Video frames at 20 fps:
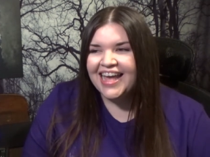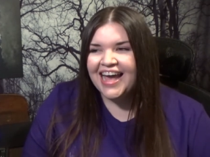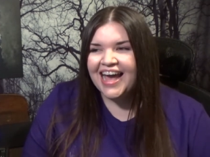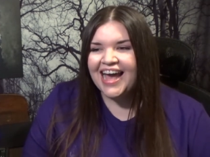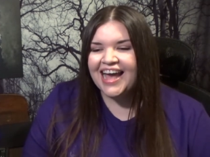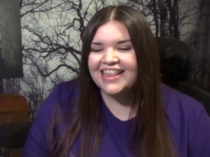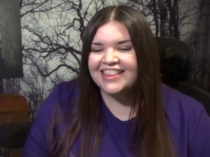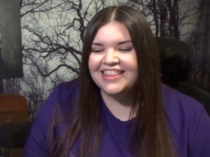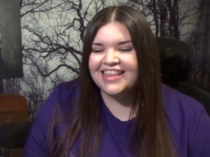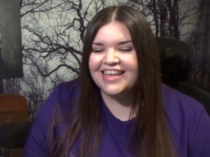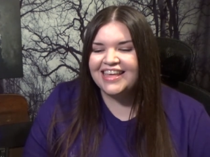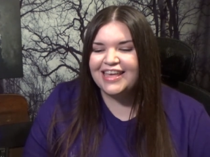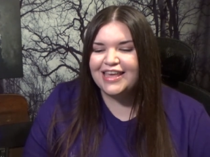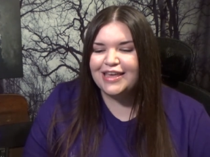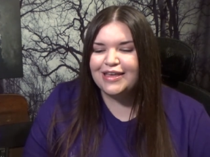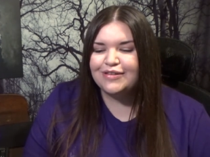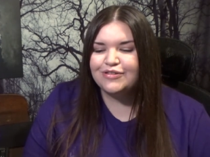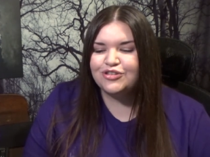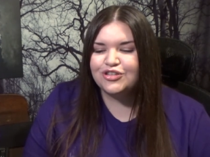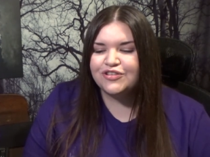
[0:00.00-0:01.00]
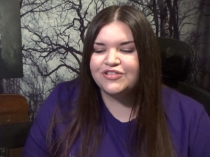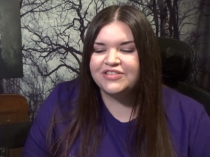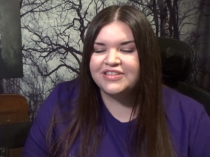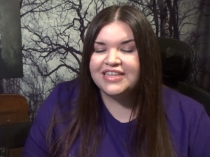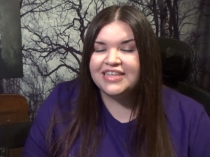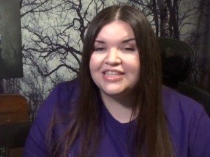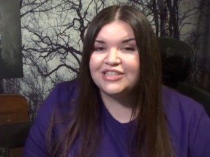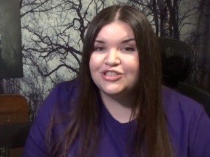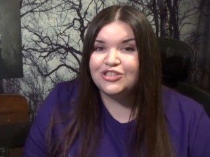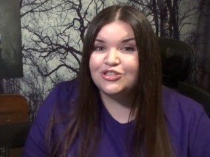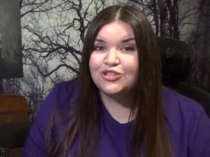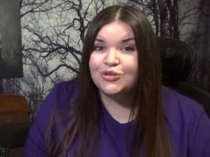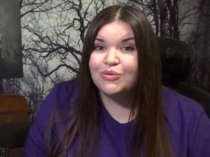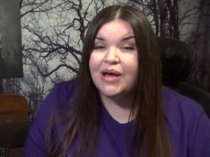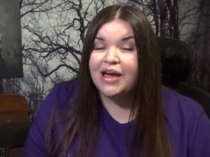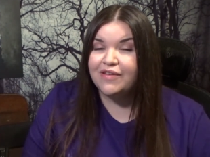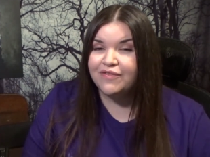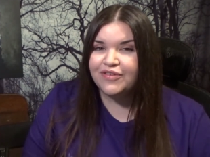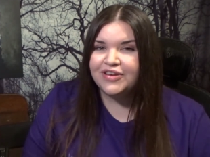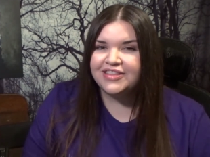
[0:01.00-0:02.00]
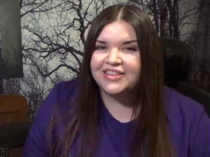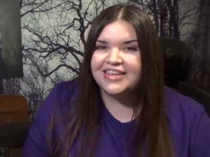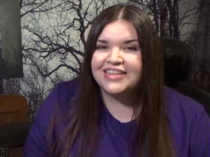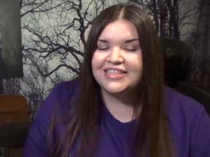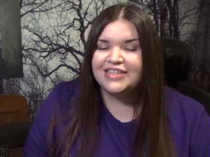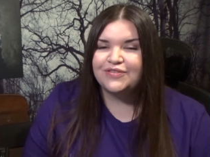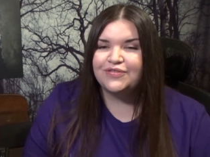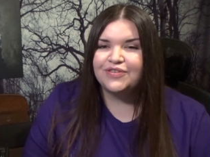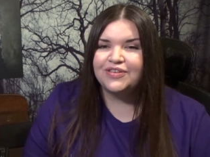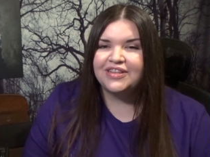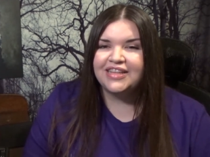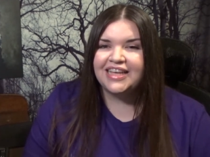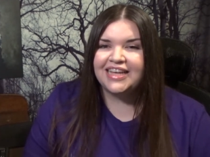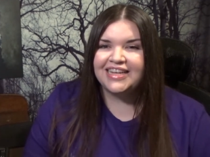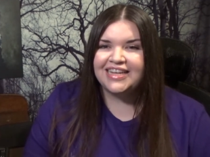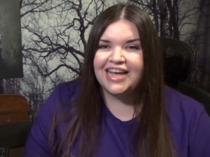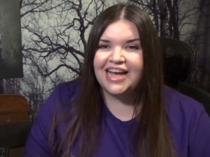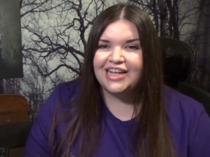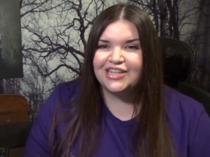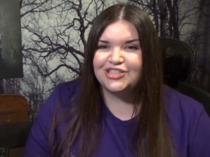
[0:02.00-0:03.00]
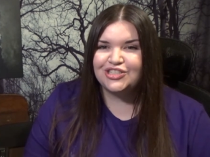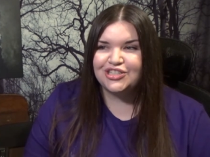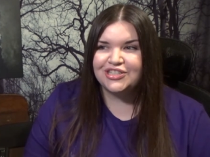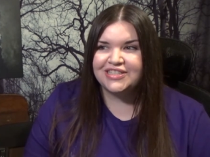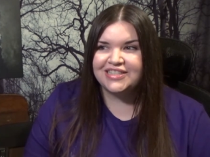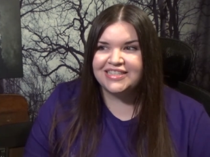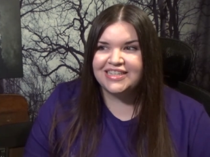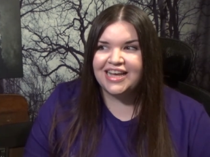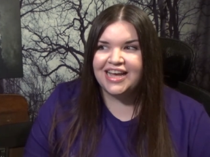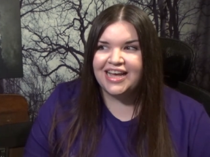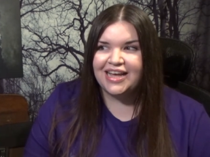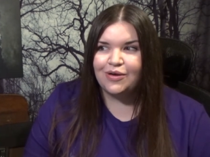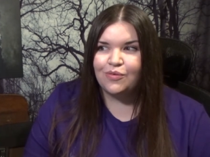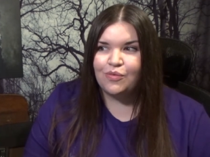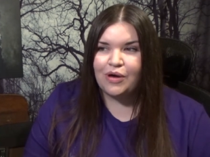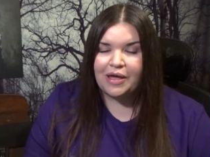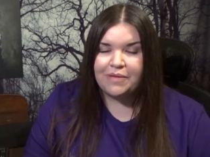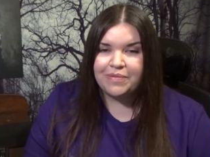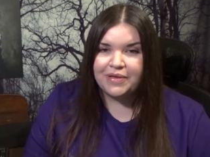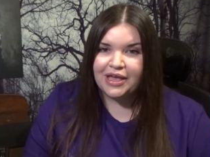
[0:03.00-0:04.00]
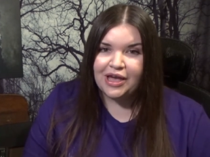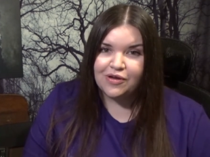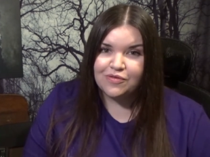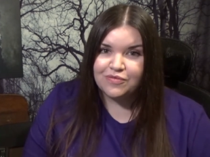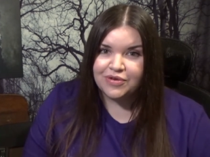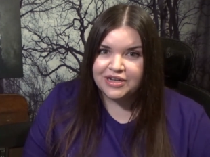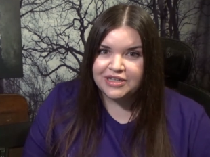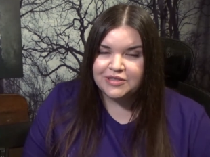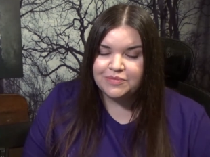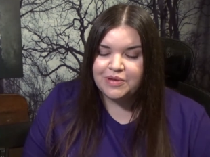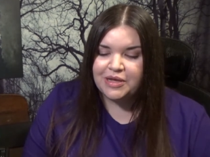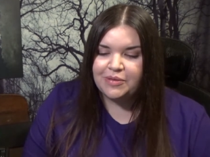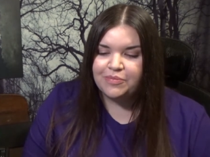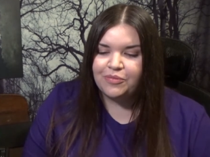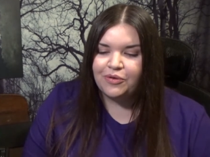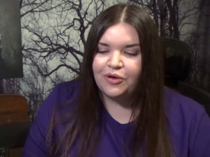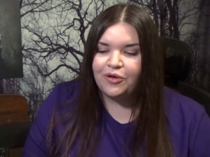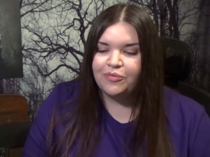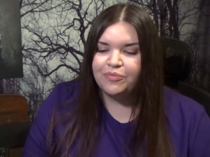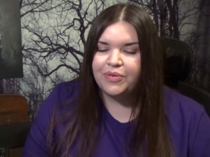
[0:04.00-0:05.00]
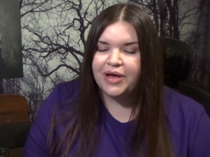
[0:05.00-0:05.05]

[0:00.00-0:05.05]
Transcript: I think he just needed to do everything differently, not just uh, wiping out Rick's people.